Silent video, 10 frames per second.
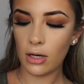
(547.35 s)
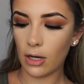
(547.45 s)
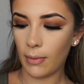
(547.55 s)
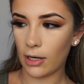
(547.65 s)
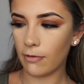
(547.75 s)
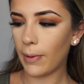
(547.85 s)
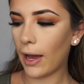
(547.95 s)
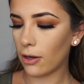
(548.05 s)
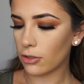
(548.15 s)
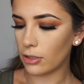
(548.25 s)
amount of
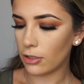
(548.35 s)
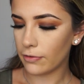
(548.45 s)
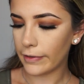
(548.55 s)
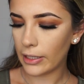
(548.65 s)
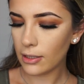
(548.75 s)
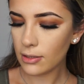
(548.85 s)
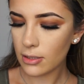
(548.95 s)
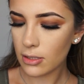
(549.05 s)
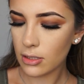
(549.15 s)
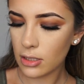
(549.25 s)
powder in our
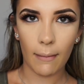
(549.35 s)
face.